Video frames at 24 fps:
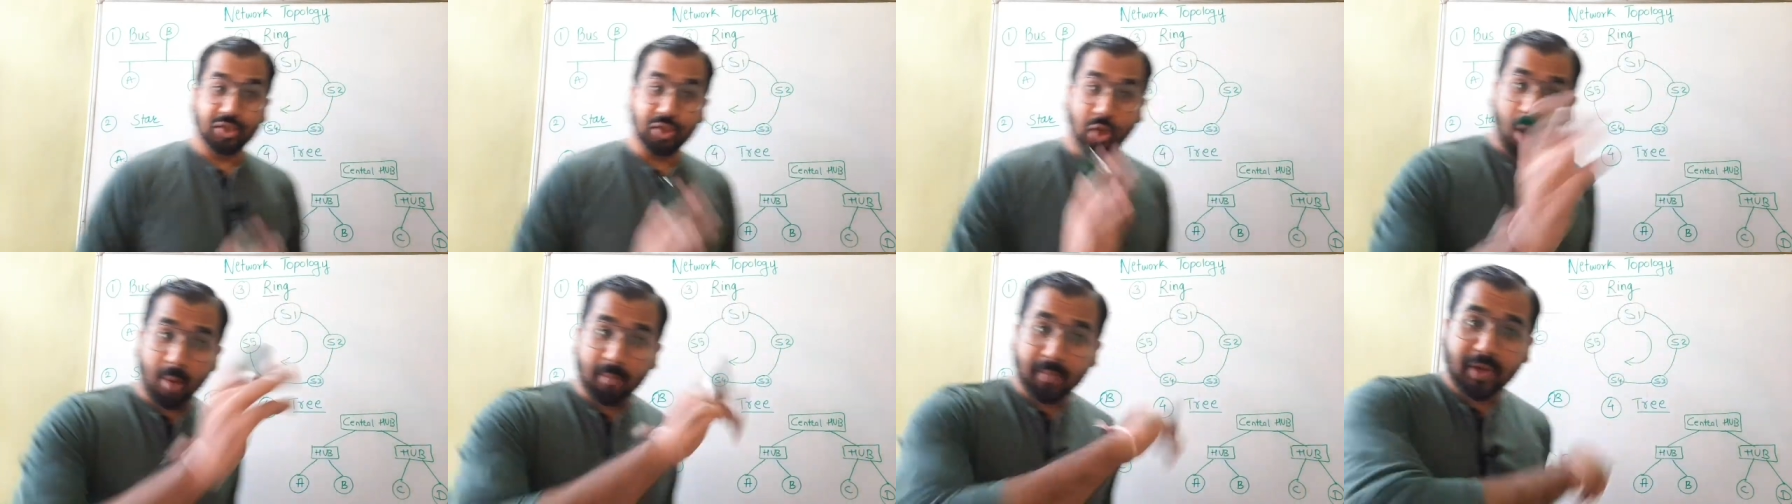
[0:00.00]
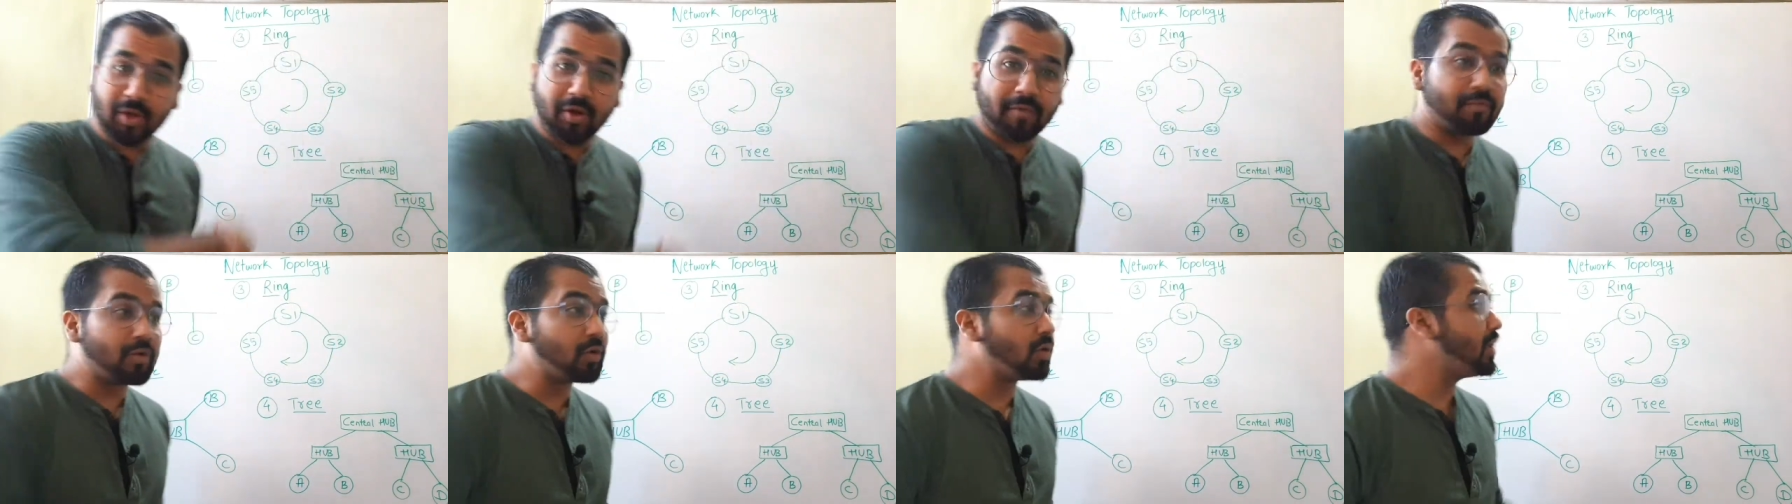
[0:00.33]
The
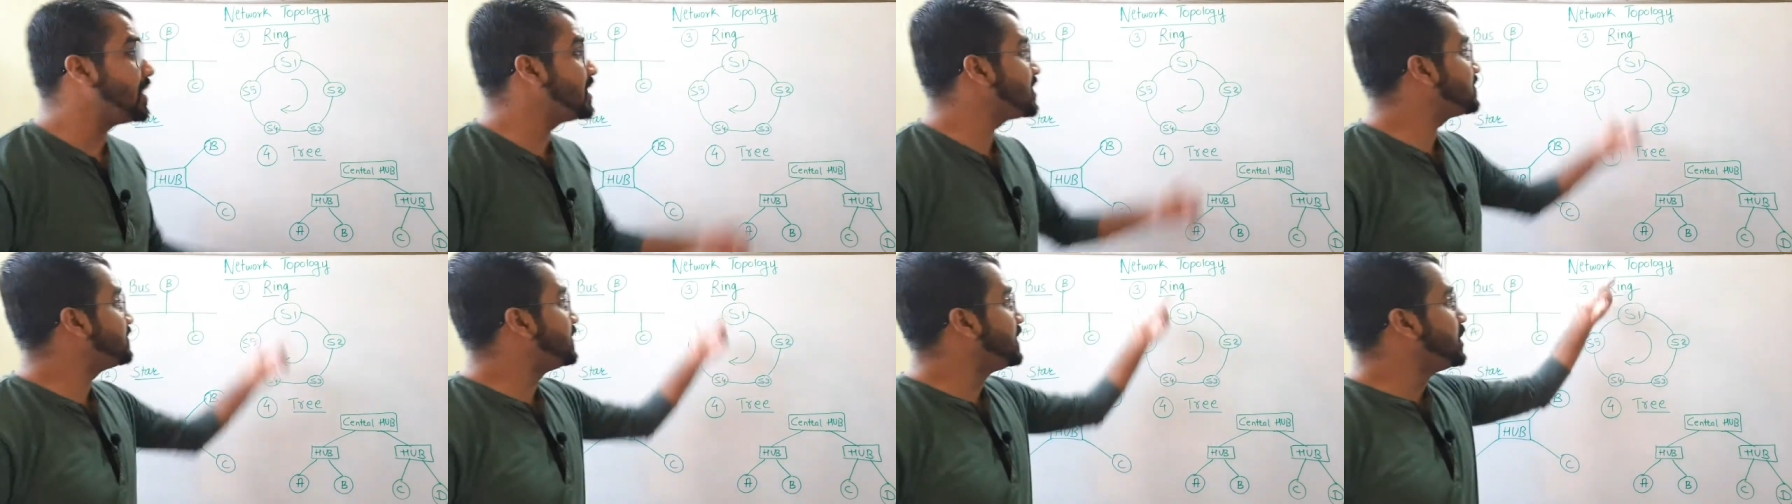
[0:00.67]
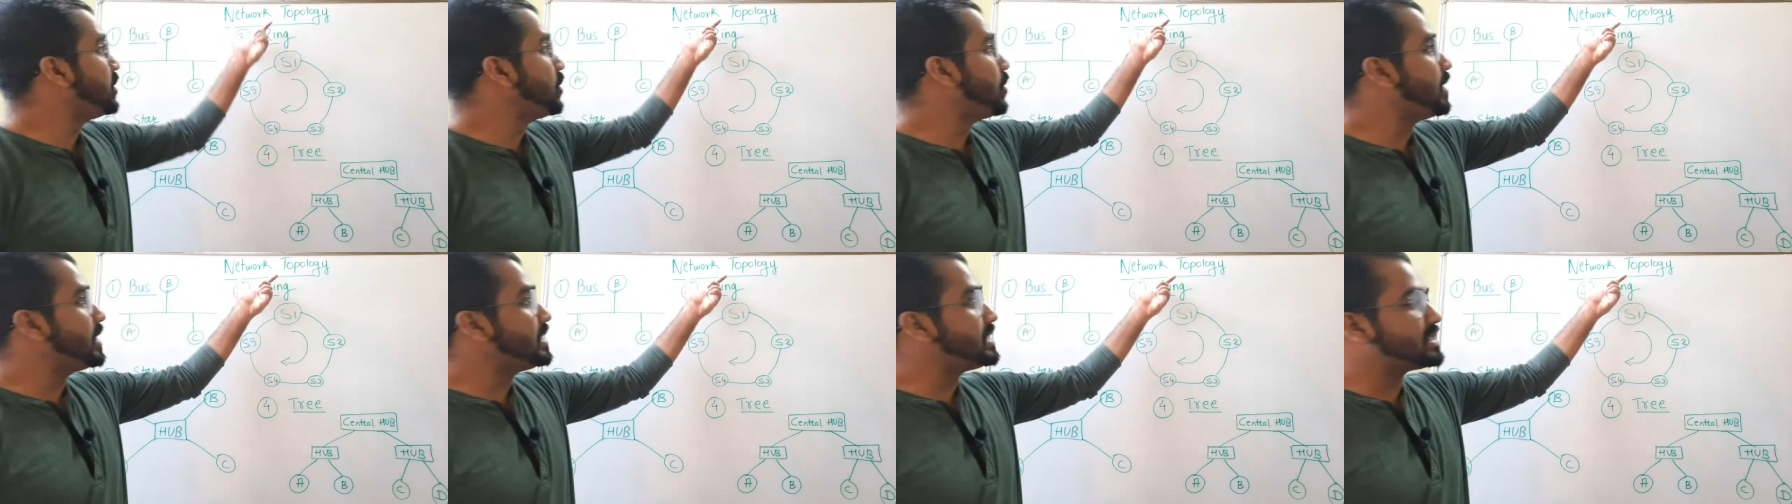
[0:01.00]
topic of today's
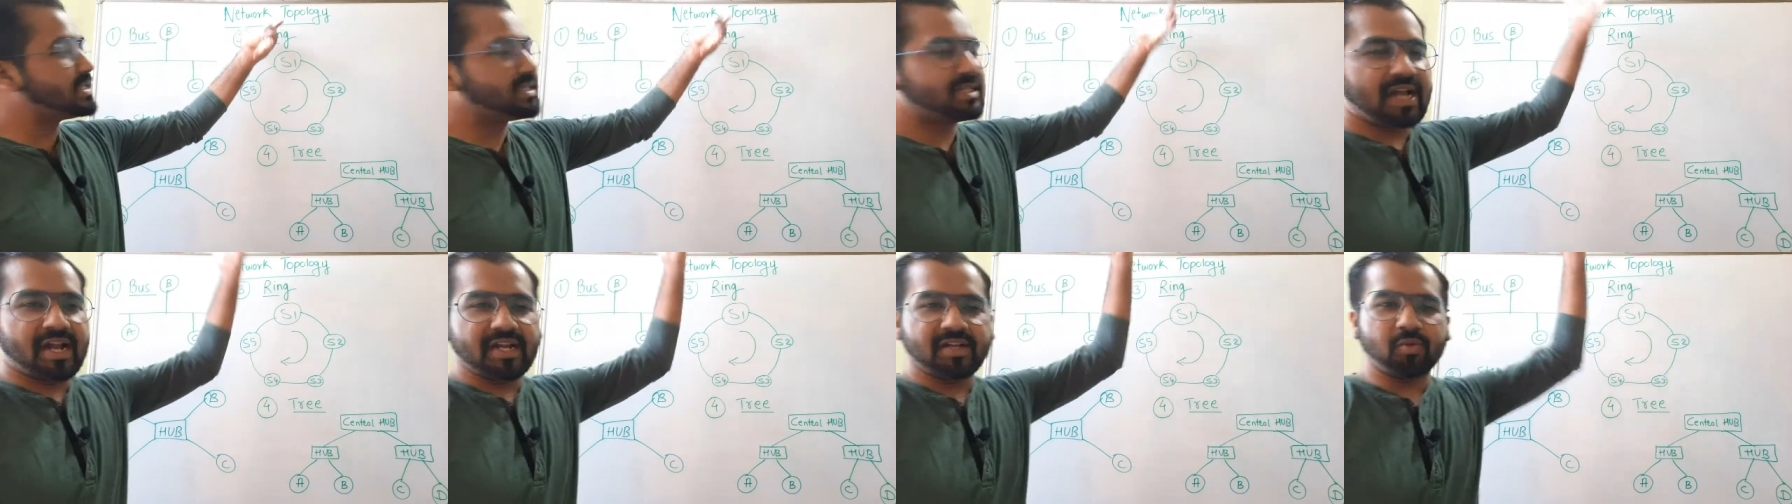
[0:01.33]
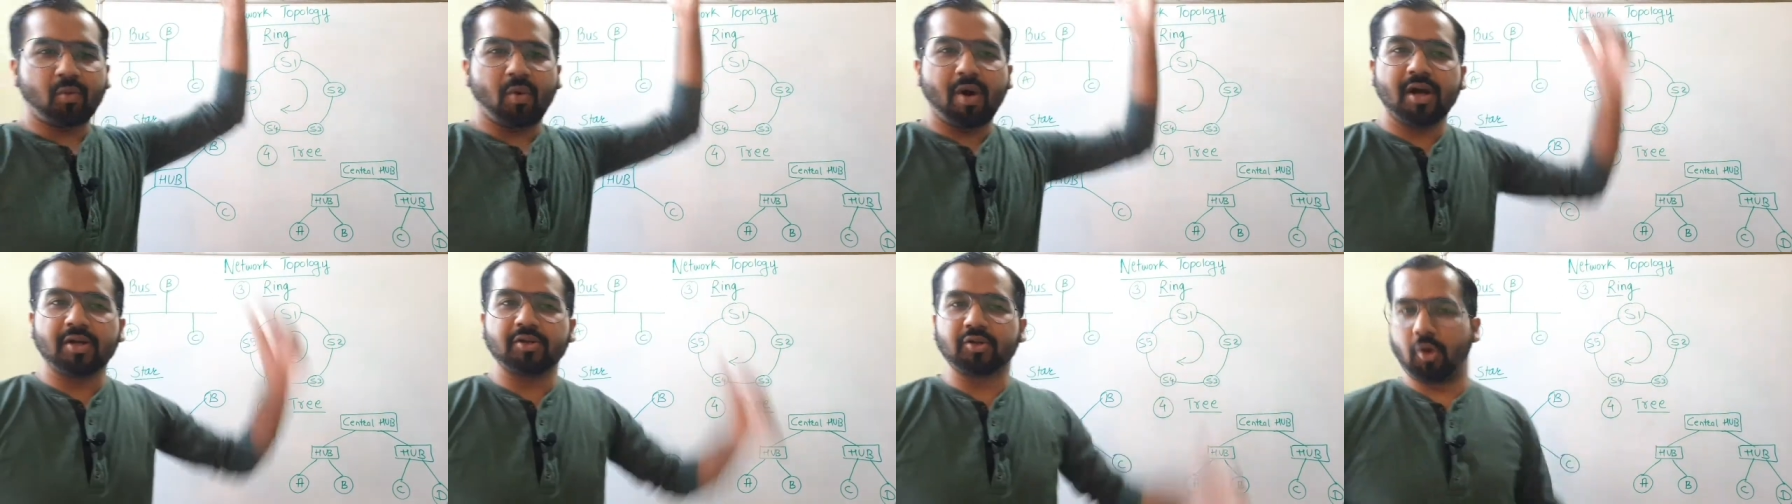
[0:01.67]
video is
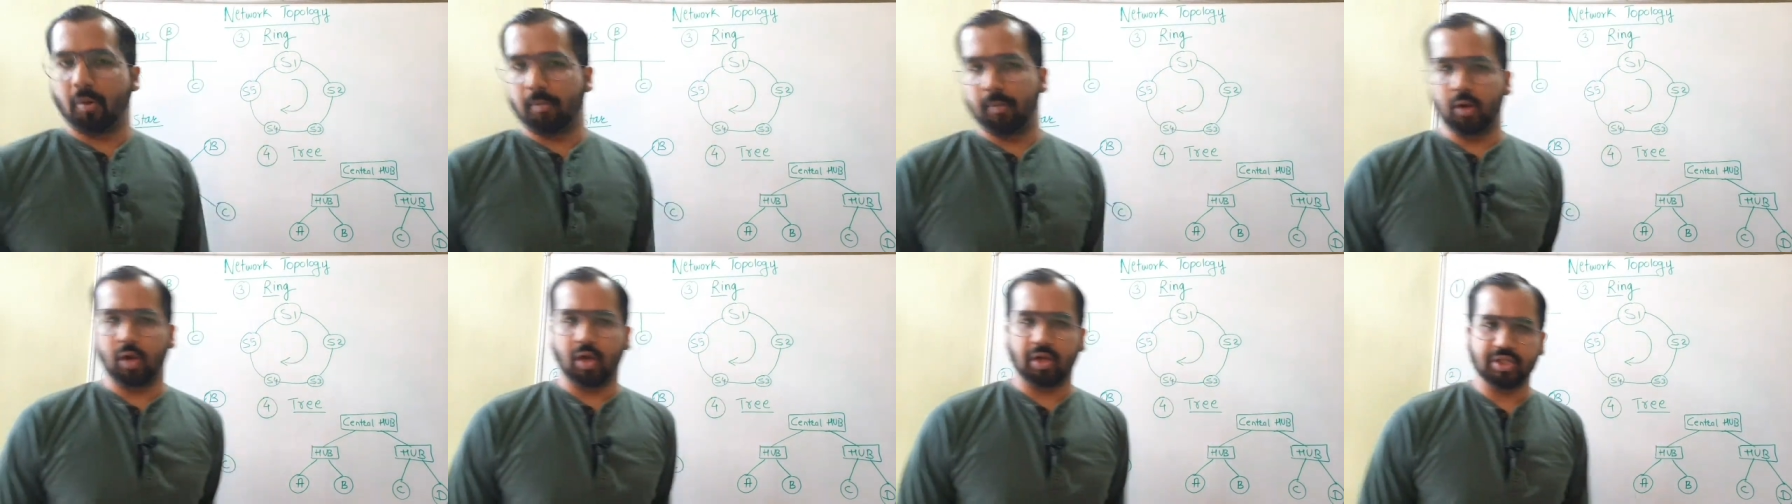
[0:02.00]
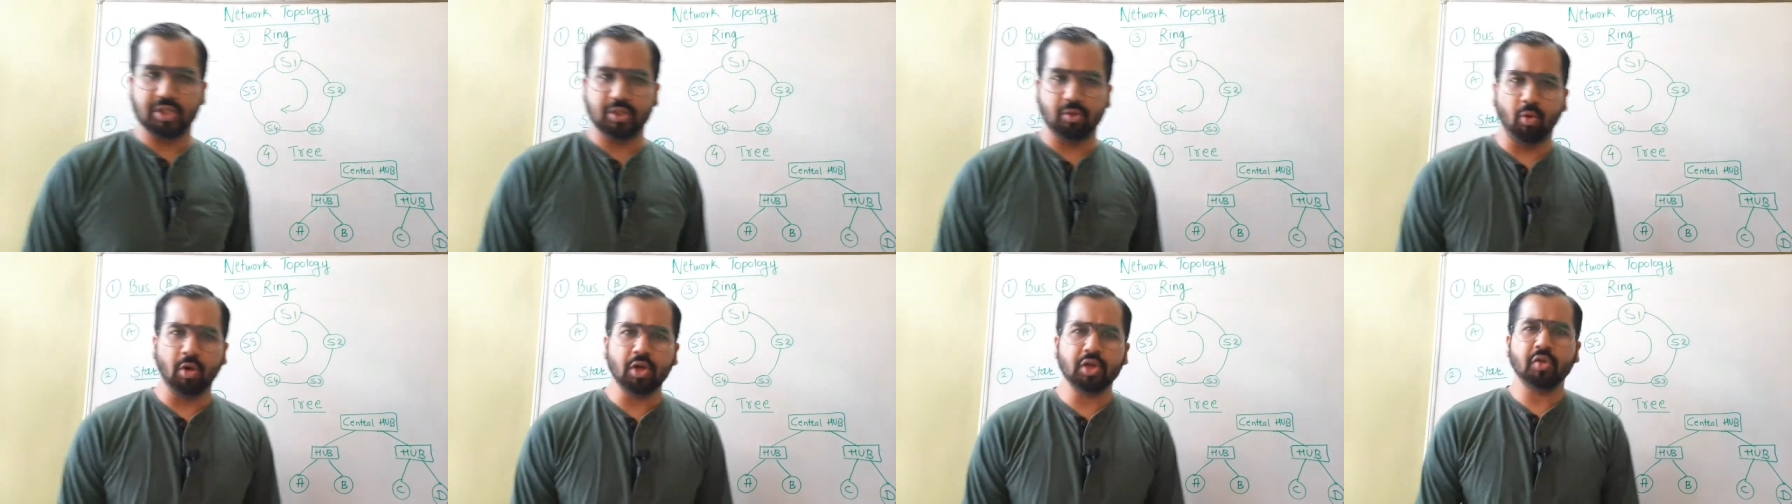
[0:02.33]
network topology.